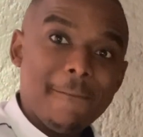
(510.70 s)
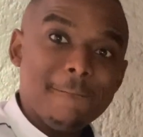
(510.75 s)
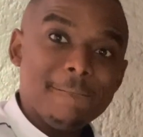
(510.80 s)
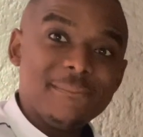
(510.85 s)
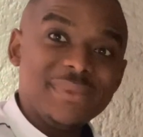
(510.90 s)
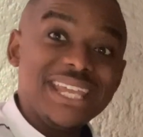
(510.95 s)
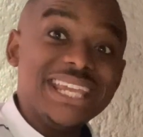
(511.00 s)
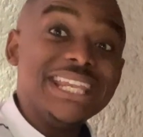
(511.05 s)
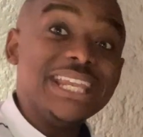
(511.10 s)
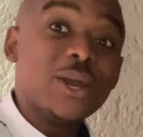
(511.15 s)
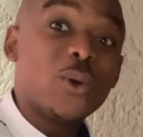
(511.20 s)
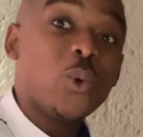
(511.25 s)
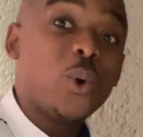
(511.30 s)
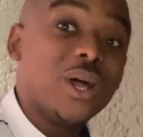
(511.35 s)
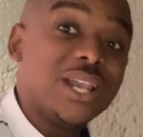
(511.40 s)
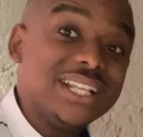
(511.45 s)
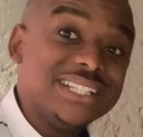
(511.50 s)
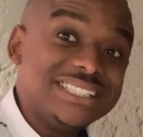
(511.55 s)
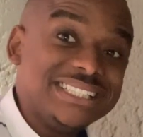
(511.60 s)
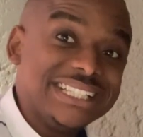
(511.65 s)

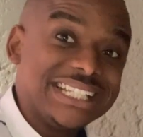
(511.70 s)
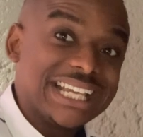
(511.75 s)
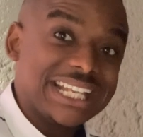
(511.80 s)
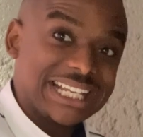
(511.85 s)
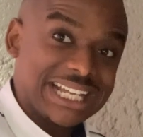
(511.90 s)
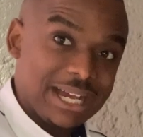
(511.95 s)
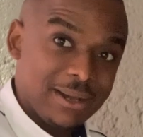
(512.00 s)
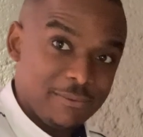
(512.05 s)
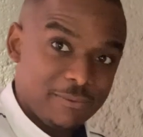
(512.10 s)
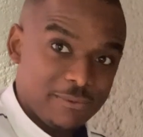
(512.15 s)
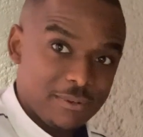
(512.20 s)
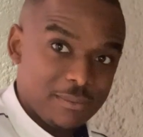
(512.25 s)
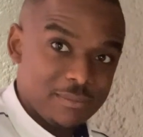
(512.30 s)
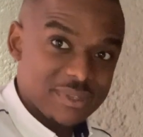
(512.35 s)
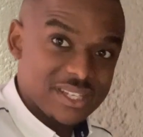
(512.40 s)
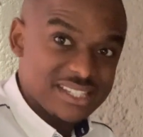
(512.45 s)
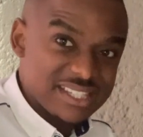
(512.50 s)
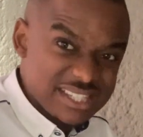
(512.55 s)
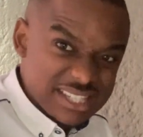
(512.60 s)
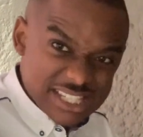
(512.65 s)
inequality can come from.
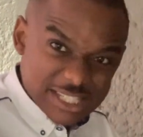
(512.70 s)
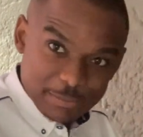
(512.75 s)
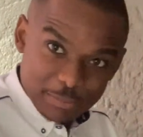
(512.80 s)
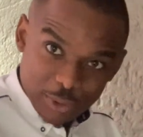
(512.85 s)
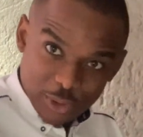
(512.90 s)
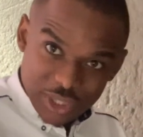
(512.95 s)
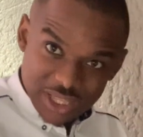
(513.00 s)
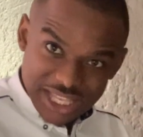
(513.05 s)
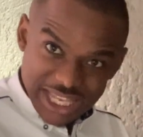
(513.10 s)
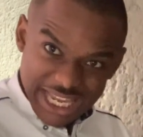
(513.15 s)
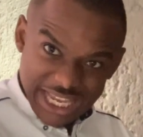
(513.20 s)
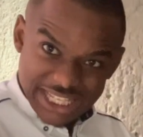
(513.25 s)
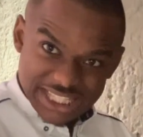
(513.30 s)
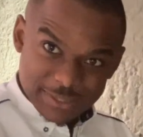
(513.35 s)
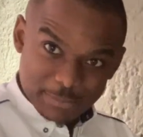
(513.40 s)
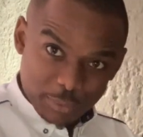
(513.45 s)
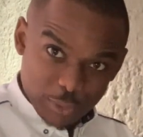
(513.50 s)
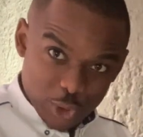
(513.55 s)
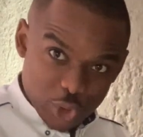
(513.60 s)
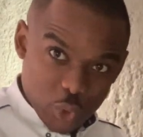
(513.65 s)
This is the
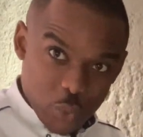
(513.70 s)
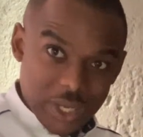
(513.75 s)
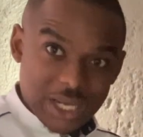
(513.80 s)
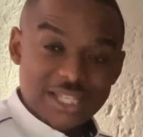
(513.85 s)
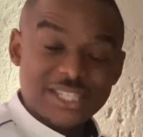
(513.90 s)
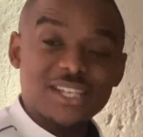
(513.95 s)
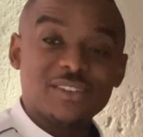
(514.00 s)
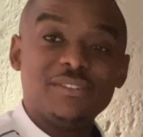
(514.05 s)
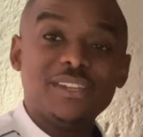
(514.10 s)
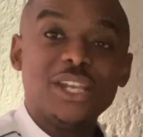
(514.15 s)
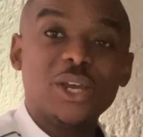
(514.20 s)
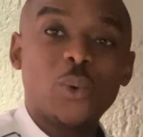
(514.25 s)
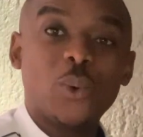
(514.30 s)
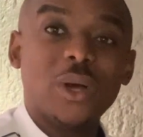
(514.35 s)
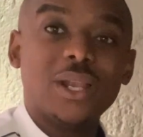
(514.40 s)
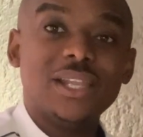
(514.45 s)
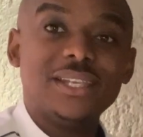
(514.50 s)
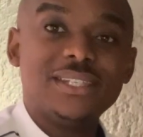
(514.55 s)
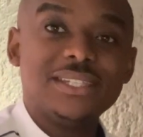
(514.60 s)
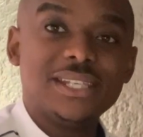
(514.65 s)
spirituality of
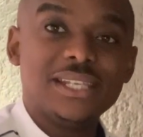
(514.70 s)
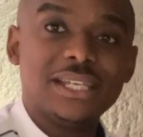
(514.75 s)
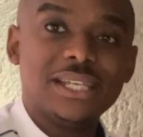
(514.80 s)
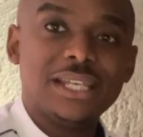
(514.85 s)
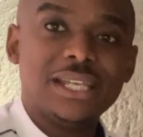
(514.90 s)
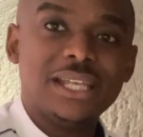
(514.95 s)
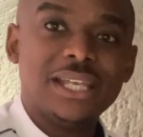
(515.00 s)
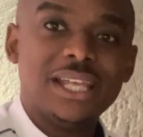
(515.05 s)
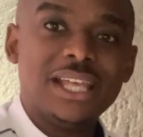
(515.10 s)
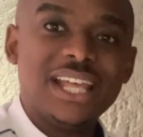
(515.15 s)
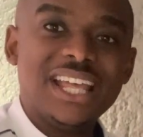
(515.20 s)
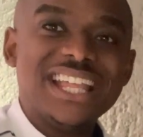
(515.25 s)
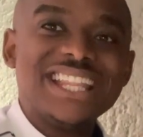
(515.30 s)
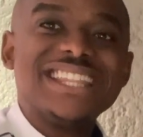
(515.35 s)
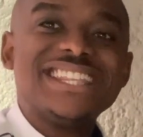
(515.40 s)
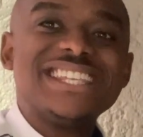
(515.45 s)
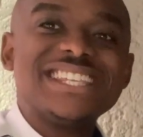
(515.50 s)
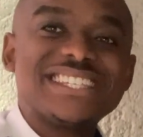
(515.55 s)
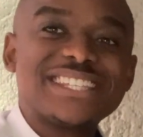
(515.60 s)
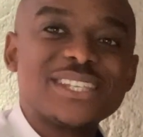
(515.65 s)
inequality.
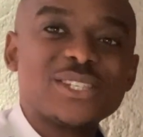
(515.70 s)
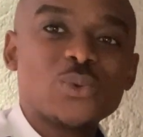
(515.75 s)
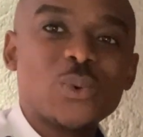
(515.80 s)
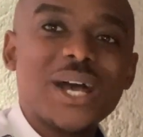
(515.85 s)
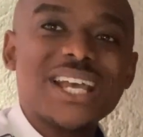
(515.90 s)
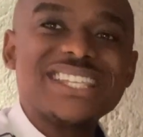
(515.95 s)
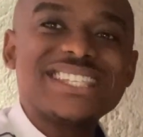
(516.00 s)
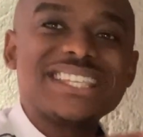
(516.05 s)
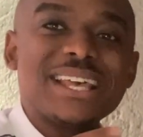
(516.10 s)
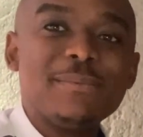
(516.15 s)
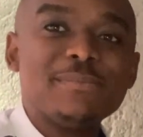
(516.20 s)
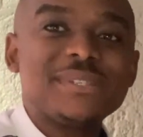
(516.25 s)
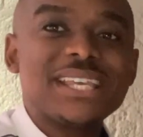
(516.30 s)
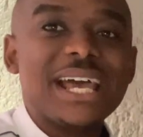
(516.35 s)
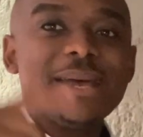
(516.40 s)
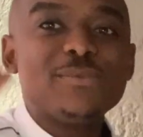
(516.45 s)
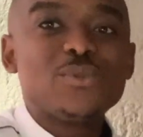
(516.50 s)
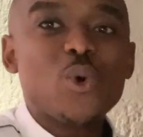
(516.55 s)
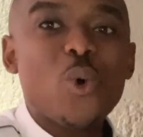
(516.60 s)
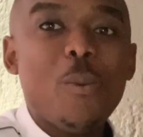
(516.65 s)
This is why
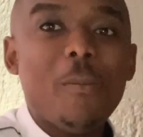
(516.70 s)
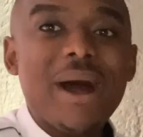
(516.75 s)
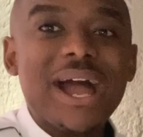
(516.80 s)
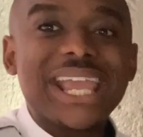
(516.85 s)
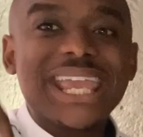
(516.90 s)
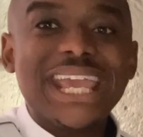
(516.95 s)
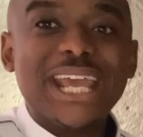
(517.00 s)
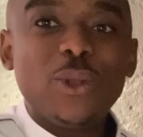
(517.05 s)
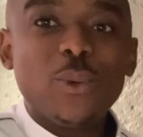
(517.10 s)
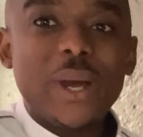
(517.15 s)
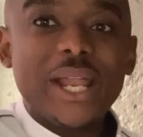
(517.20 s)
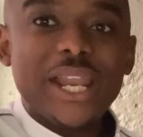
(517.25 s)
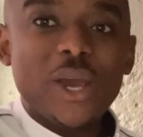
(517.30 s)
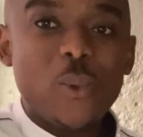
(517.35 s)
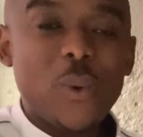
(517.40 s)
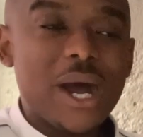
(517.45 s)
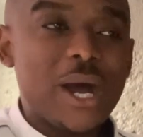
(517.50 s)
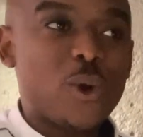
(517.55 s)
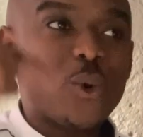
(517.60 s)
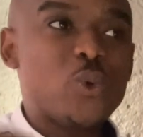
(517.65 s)
sometimes umakhelwane
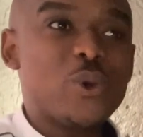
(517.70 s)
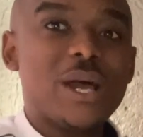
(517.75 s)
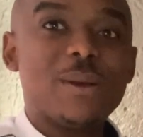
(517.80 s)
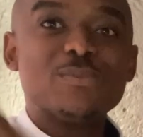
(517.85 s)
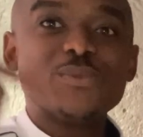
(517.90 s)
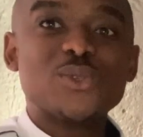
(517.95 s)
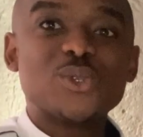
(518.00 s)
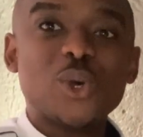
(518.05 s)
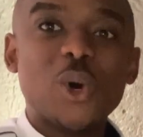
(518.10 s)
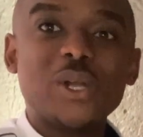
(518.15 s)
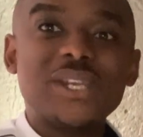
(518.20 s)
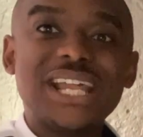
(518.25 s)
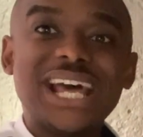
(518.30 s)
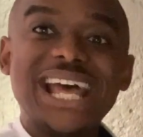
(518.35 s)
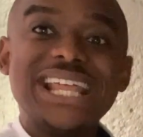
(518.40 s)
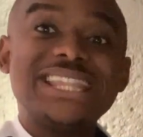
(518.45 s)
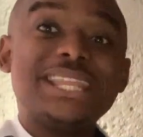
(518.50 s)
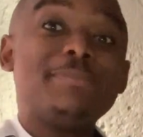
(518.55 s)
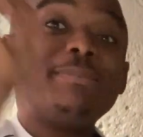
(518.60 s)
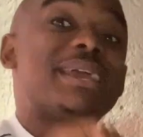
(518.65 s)
wakho uyamzonda and
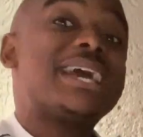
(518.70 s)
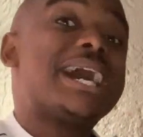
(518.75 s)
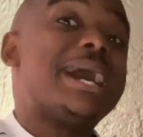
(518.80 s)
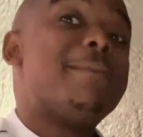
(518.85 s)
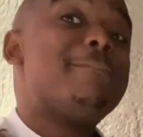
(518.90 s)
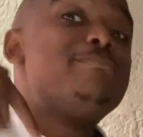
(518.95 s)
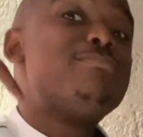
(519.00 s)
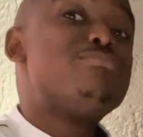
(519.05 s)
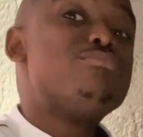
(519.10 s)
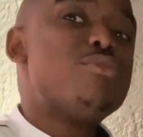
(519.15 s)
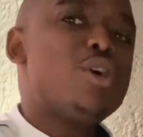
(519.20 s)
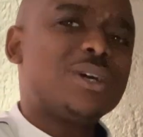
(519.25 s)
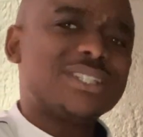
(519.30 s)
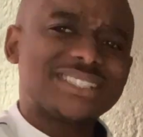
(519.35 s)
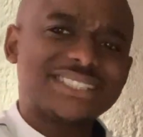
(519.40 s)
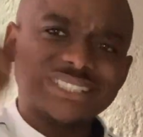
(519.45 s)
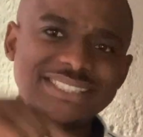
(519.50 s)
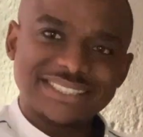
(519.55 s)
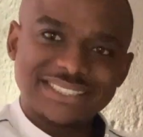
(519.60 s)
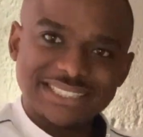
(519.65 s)
they become more
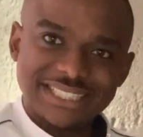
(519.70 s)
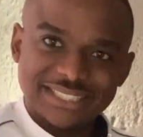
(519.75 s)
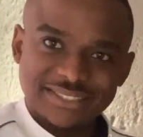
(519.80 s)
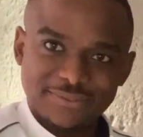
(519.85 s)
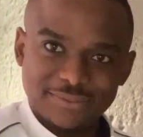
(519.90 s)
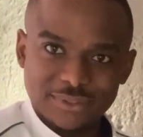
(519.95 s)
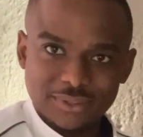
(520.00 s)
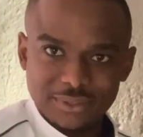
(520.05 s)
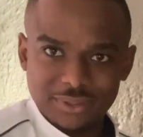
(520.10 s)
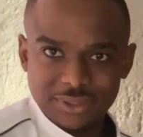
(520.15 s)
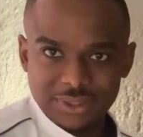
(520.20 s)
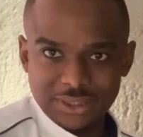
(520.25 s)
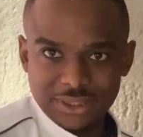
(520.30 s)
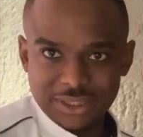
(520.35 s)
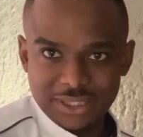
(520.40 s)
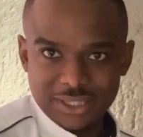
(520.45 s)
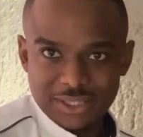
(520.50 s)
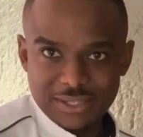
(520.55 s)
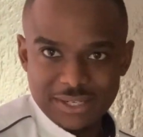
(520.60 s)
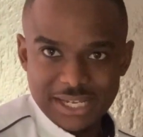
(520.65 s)
successful,
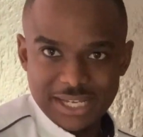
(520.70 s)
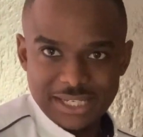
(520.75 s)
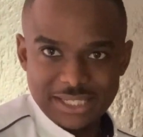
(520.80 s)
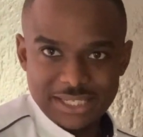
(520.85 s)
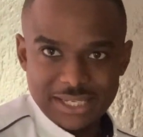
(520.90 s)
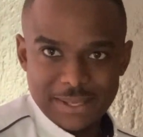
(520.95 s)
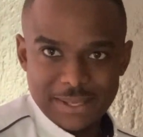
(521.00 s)
right?